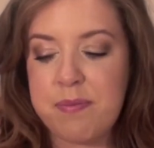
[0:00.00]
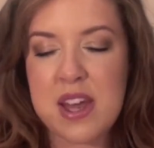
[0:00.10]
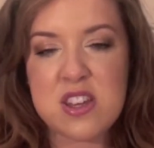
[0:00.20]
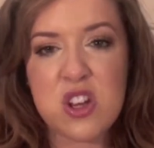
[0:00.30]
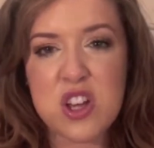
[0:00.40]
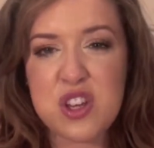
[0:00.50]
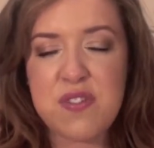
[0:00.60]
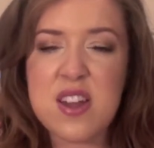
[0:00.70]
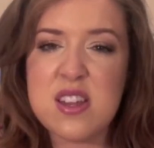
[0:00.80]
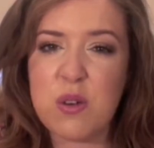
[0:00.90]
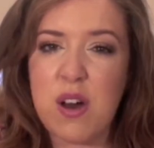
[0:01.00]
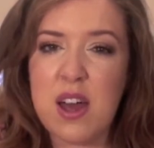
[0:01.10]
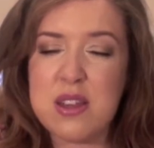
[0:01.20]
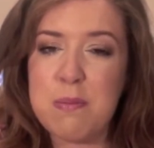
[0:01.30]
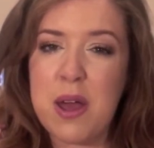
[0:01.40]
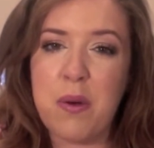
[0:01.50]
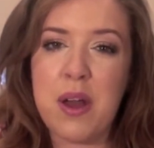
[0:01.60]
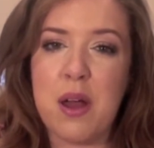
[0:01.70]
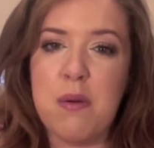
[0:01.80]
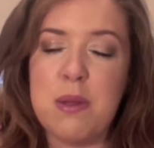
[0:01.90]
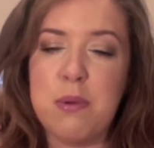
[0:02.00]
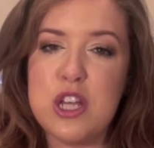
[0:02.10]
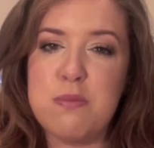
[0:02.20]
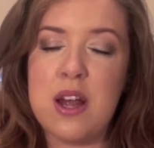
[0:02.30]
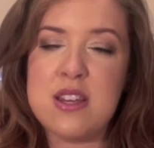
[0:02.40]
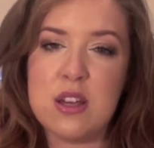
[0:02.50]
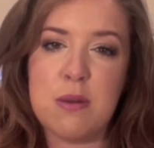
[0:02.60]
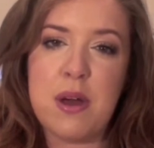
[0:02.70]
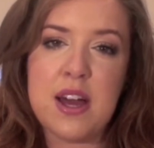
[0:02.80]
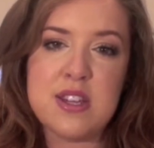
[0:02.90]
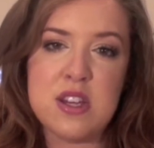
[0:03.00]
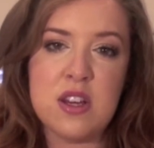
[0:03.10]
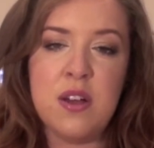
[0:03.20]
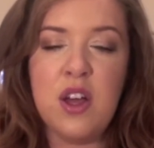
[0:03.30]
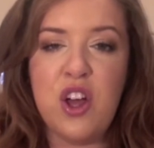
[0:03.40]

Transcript: but I do, I do find it's quite it's a bit quicker with a beauty blender compared to